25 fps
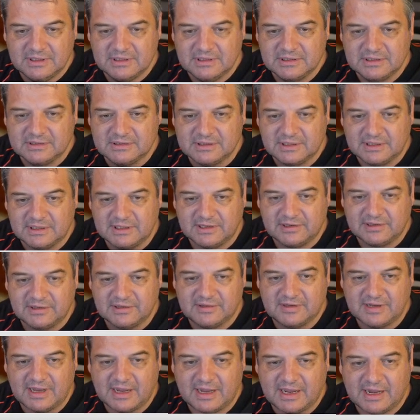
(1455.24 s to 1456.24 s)
So let's
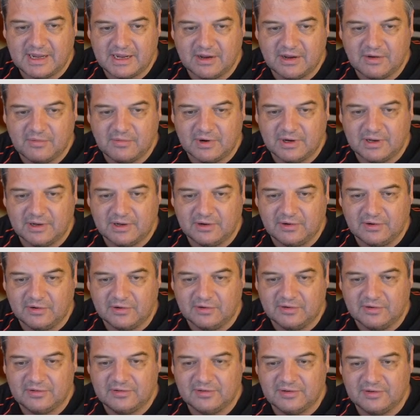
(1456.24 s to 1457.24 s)
say I want to
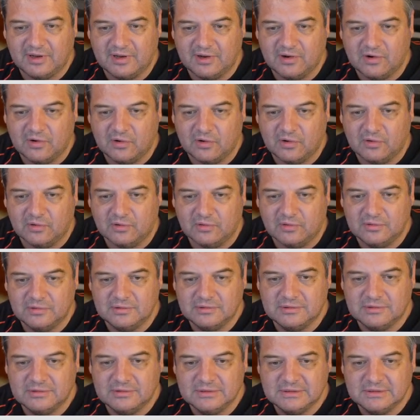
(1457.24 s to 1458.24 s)
sell.
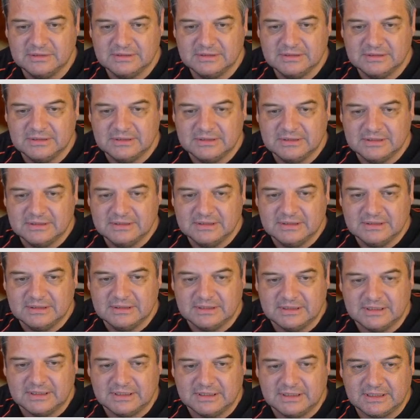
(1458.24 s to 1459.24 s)

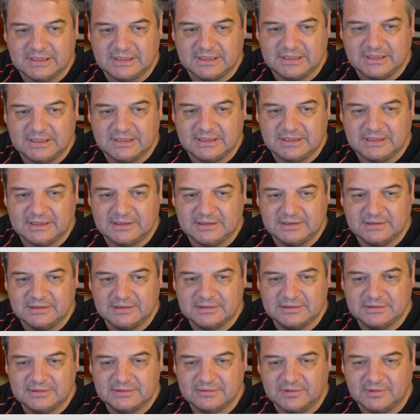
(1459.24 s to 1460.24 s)
Well,
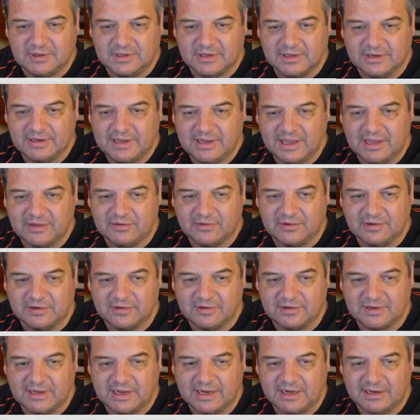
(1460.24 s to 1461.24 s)
I can cancel this
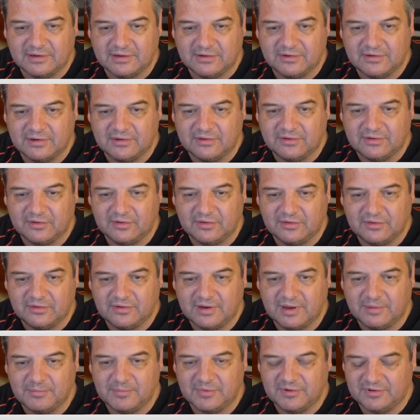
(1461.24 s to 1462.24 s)
later. Let's do
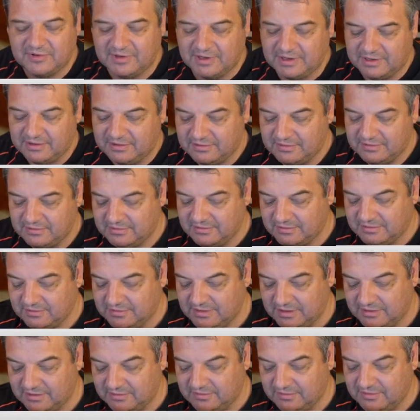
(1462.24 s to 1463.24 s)
10%.
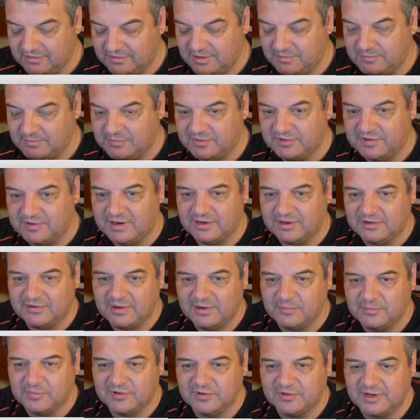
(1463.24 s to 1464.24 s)
Say 10% at
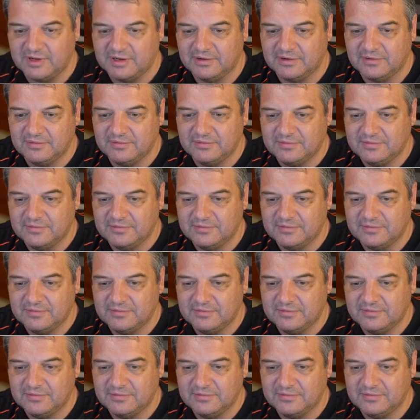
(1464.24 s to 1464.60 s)
10%.